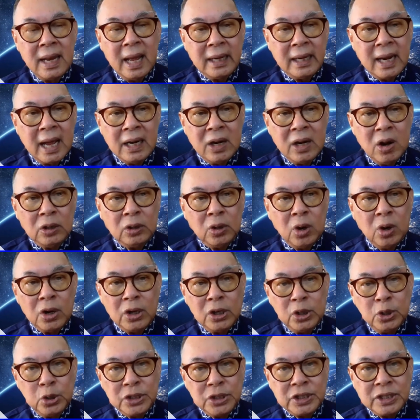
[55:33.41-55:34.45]
that are not
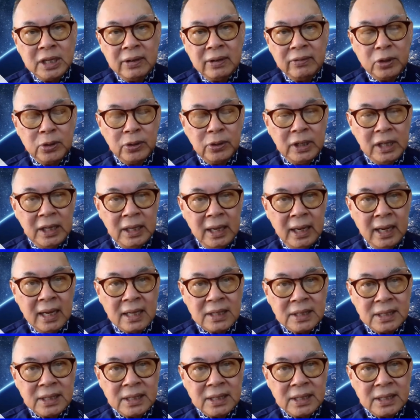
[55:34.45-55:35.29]
conducive to the